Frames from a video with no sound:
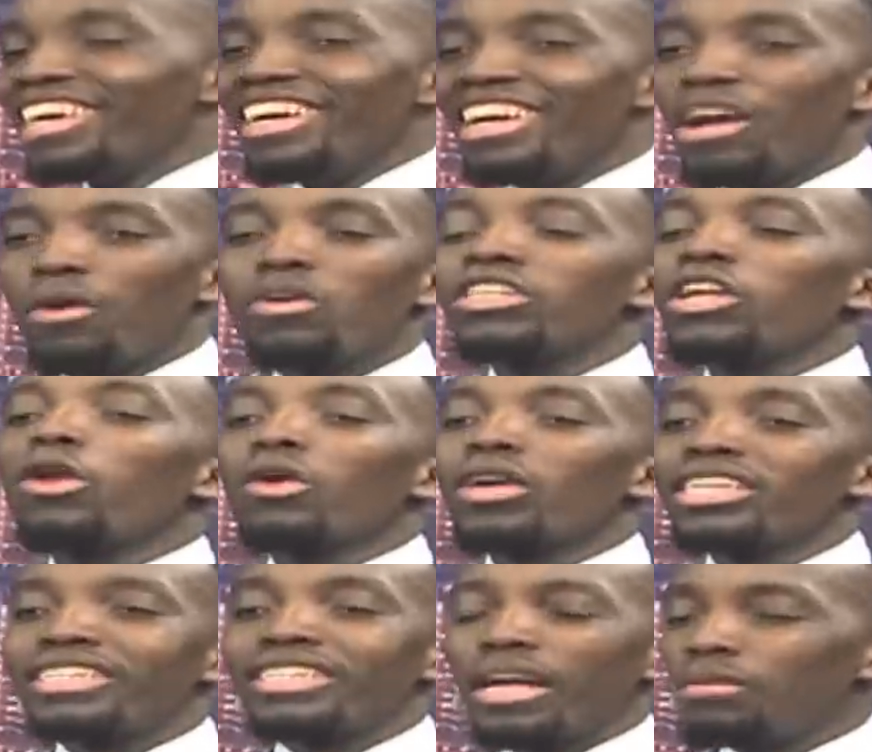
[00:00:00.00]
Now, was the
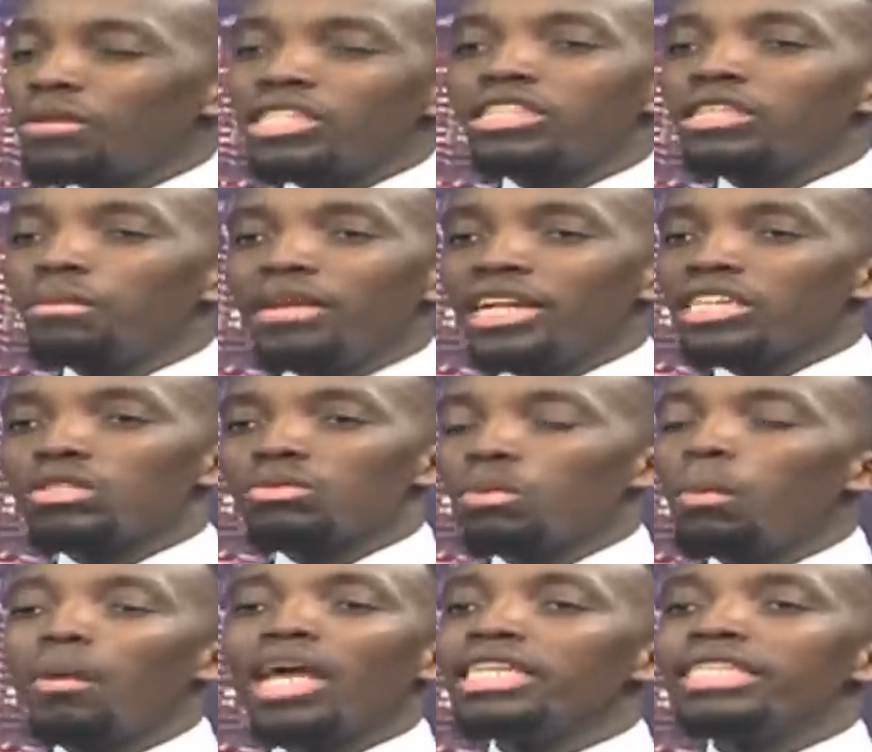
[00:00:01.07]
longest time as siblings,
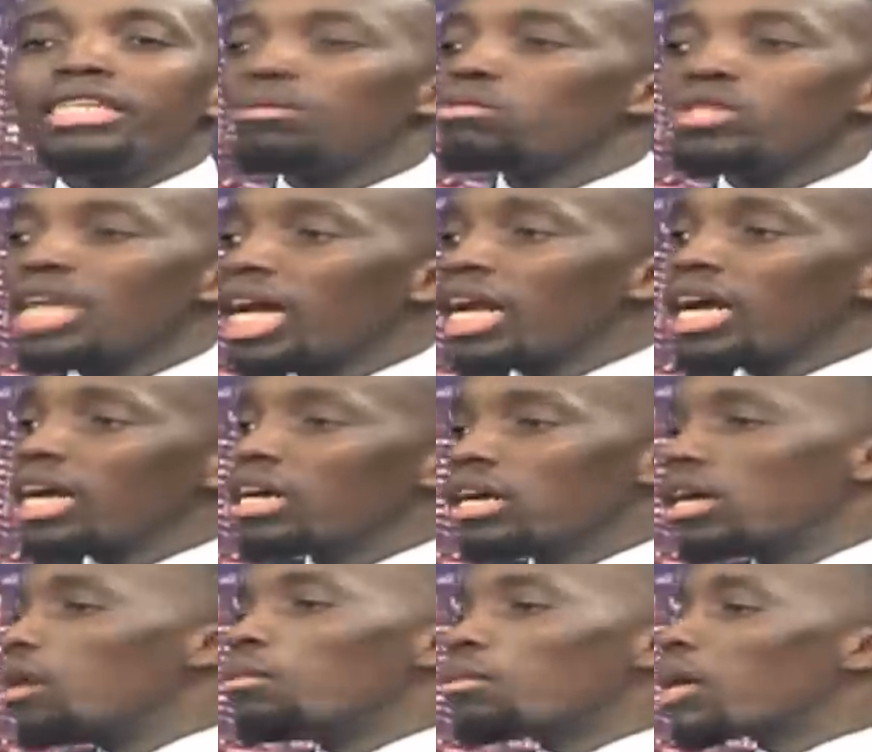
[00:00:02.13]
mumaiche mushana,
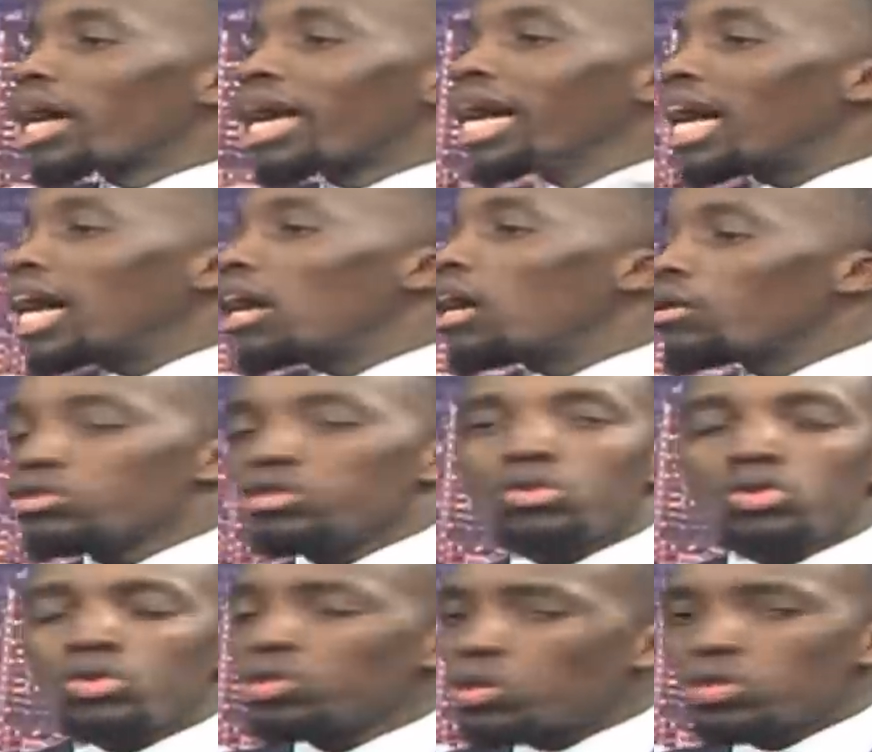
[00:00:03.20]
mukaka,
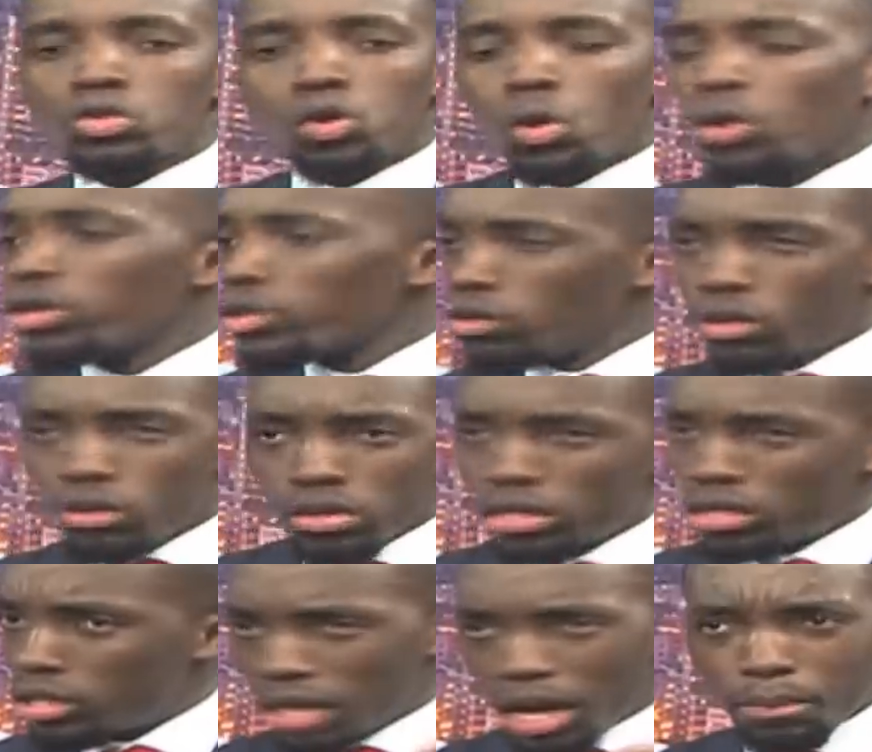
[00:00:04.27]
you don't talk, you don't...
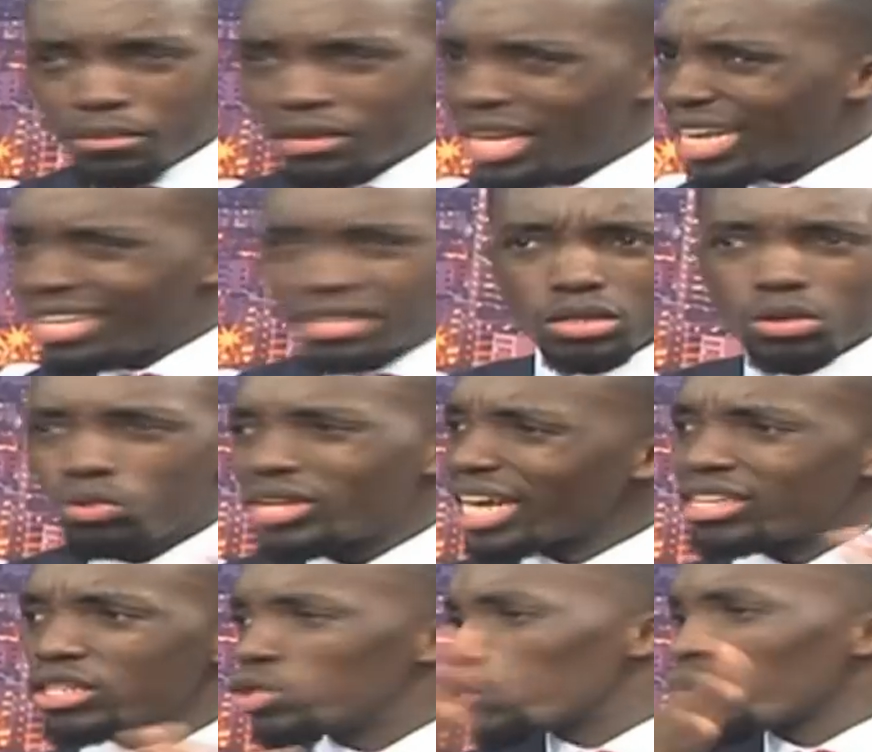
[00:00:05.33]
We have.
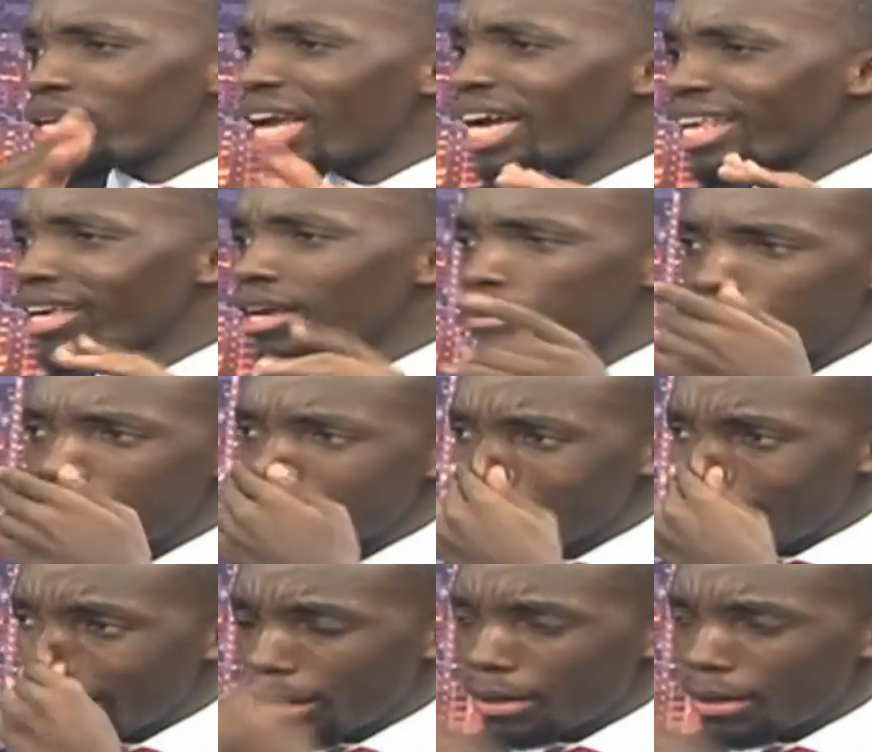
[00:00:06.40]
Mutaki story yake kabisa.